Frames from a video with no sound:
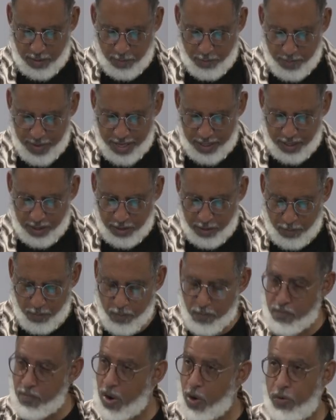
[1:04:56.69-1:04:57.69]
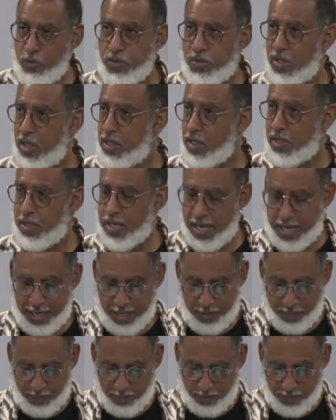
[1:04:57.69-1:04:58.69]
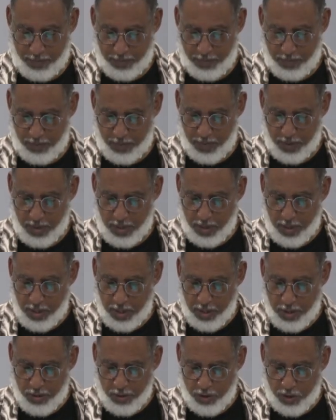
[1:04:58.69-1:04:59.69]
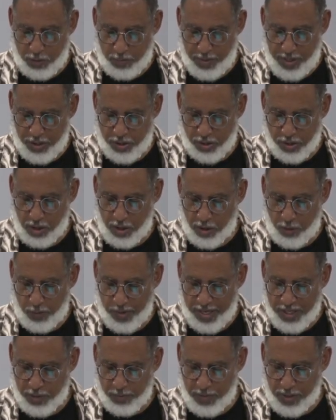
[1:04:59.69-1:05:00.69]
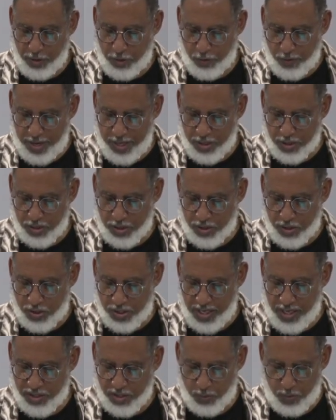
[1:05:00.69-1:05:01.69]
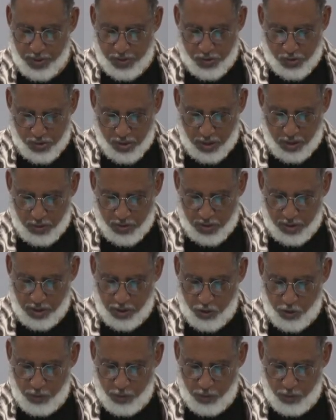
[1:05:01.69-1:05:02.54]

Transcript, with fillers: making the most of the time. Your speech should always be gracious, seasoned with salt, so that